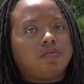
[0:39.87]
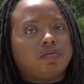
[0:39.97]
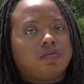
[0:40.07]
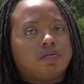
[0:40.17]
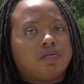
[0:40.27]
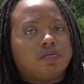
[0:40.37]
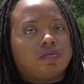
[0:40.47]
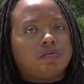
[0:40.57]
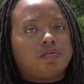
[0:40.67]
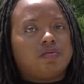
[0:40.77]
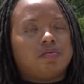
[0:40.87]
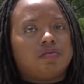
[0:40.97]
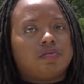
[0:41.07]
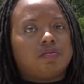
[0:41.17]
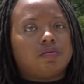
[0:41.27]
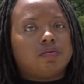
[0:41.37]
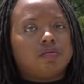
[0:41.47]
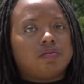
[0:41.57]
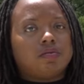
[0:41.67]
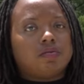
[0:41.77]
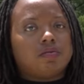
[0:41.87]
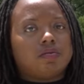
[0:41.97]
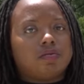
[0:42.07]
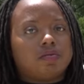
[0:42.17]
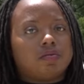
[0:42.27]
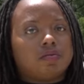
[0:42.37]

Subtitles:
This person isn't speaking.